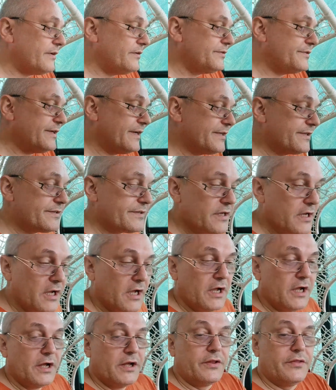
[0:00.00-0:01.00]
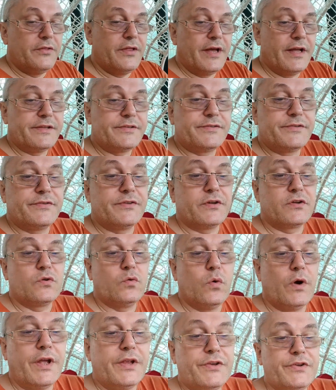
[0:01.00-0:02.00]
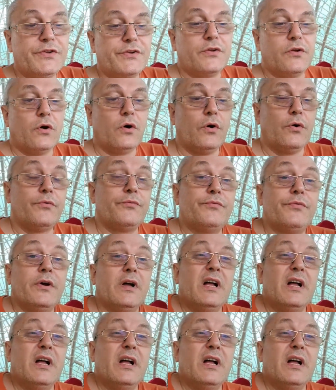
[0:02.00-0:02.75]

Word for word: just that's the question of,